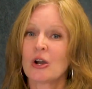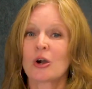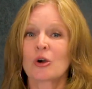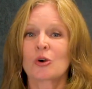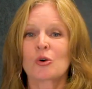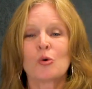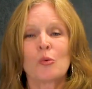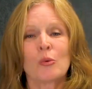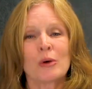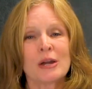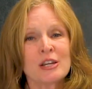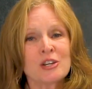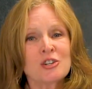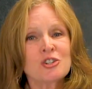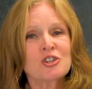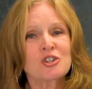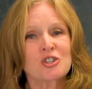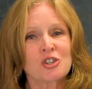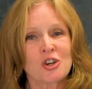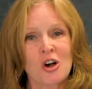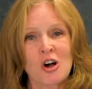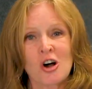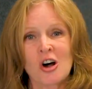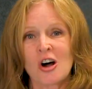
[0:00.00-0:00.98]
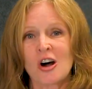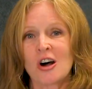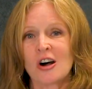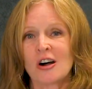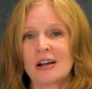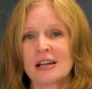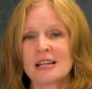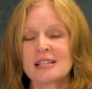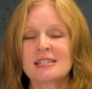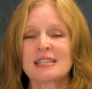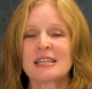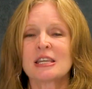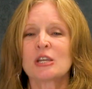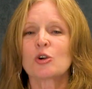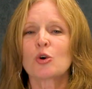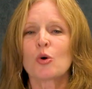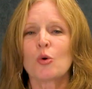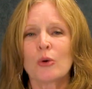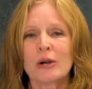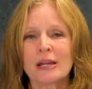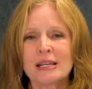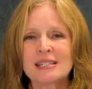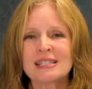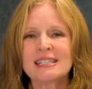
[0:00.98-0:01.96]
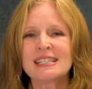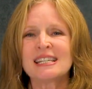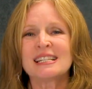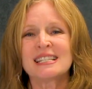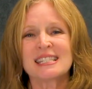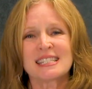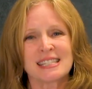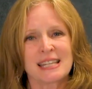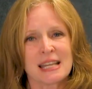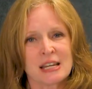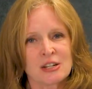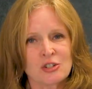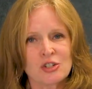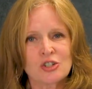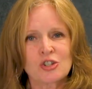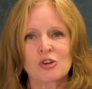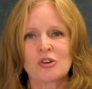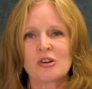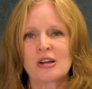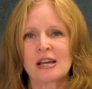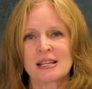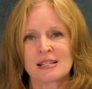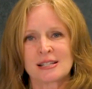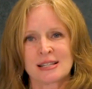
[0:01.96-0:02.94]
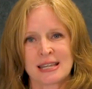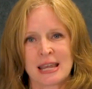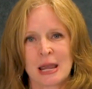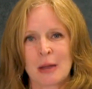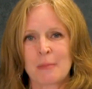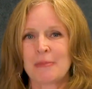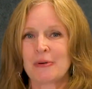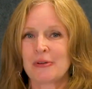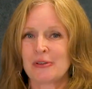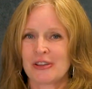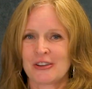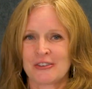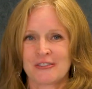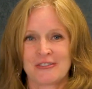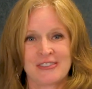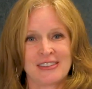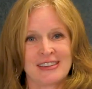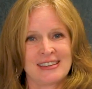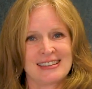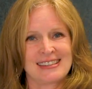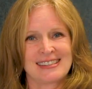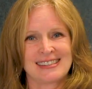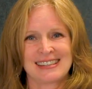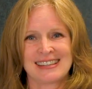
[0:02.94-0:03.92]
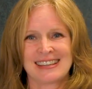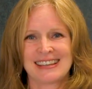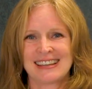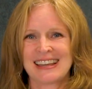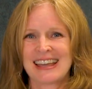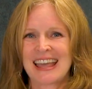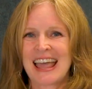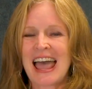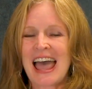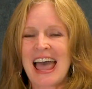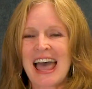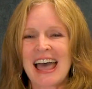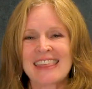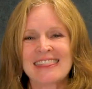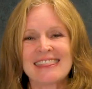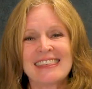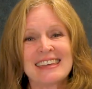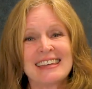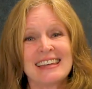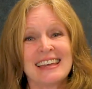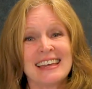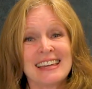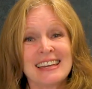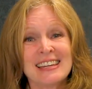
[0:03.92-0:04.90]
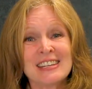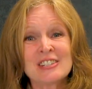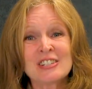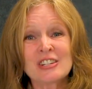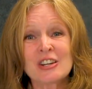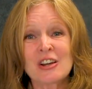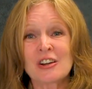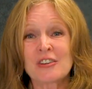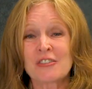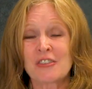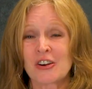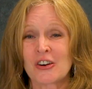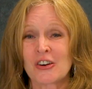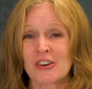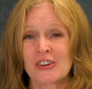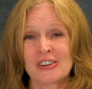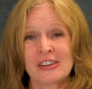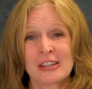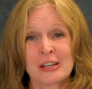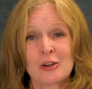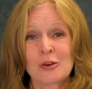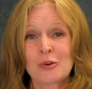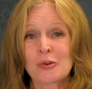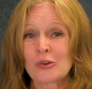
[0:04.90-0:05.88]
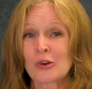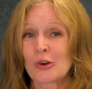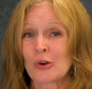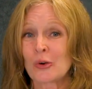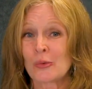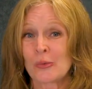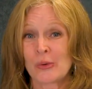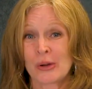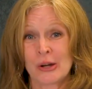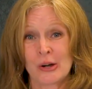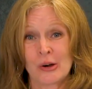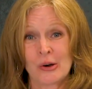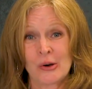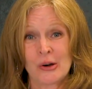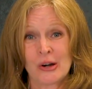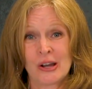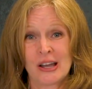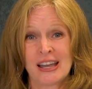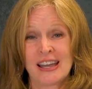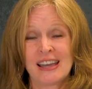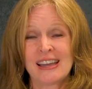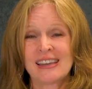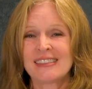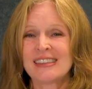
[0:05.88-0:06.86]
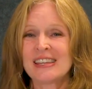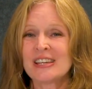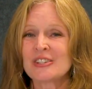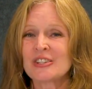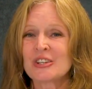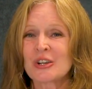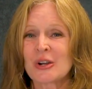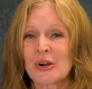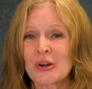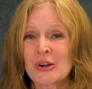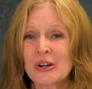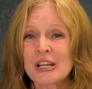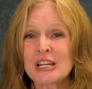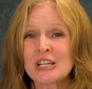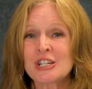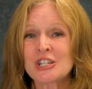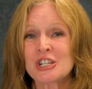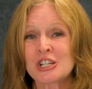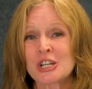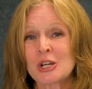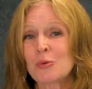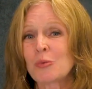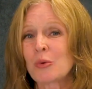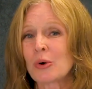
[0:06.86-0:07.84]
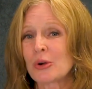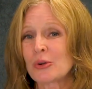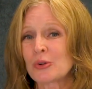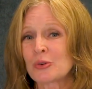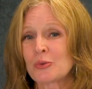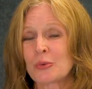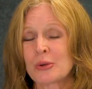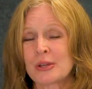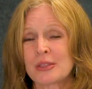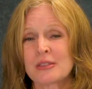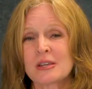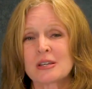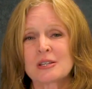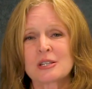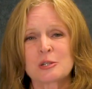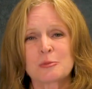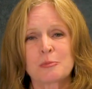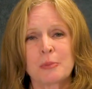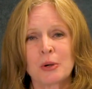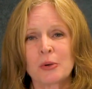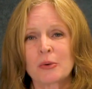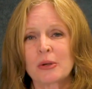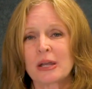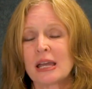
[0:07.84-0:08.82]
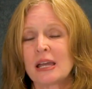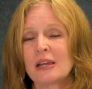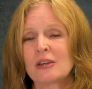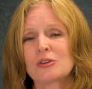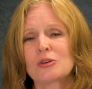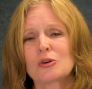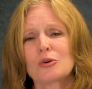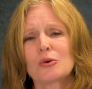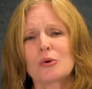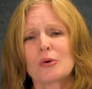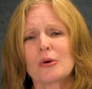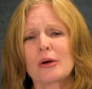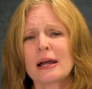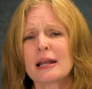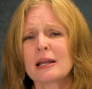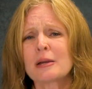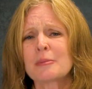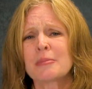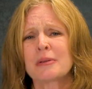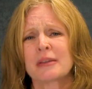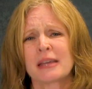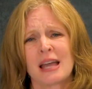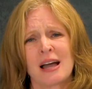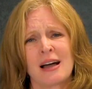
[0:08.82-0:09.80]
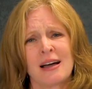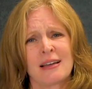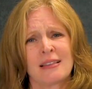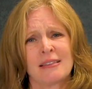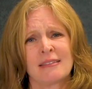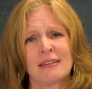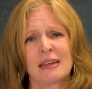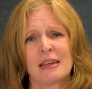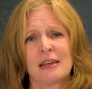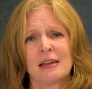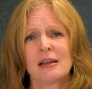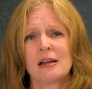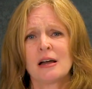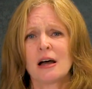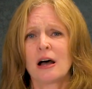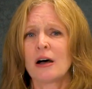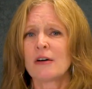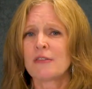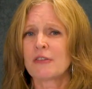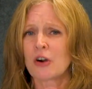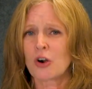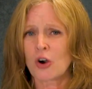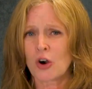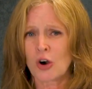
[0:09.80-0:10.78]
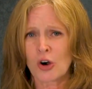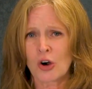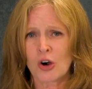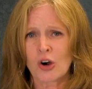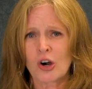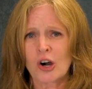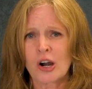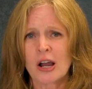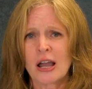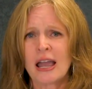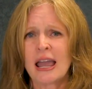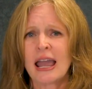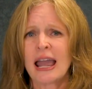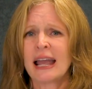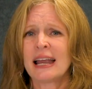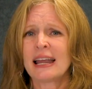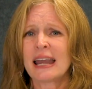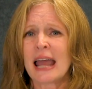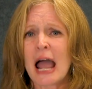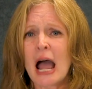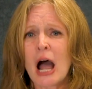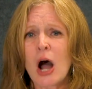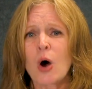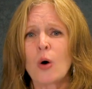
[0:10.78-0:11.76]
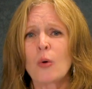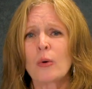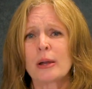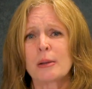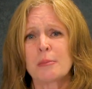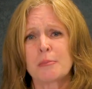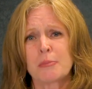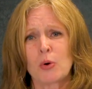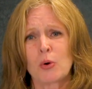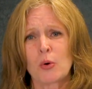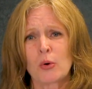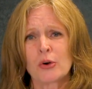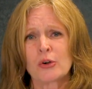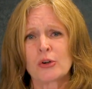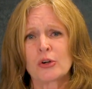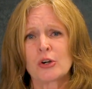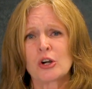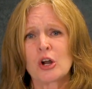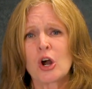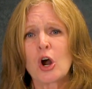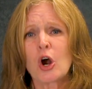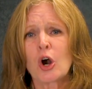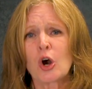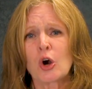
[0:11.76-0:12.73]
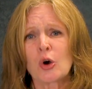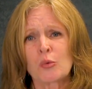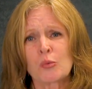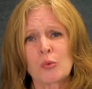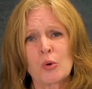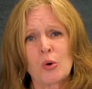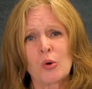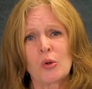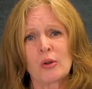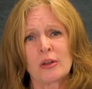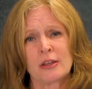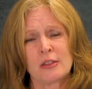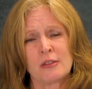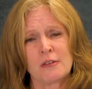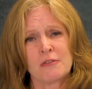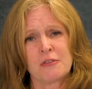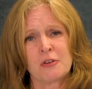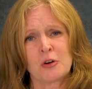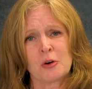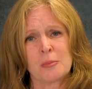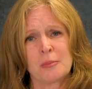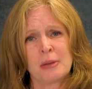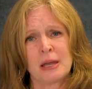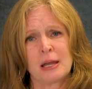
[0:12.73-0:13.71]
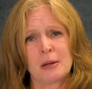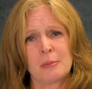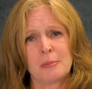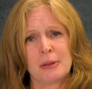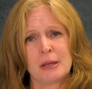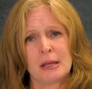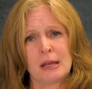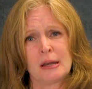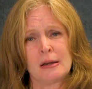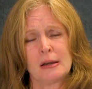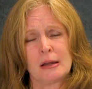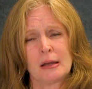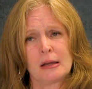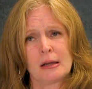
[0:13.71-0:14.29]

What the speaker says: Gwen Shaw is the quintessential example of this. At the end of her legal career, the attorneys she worked with spoke incredibly highly of her and how important her role in the firm had been.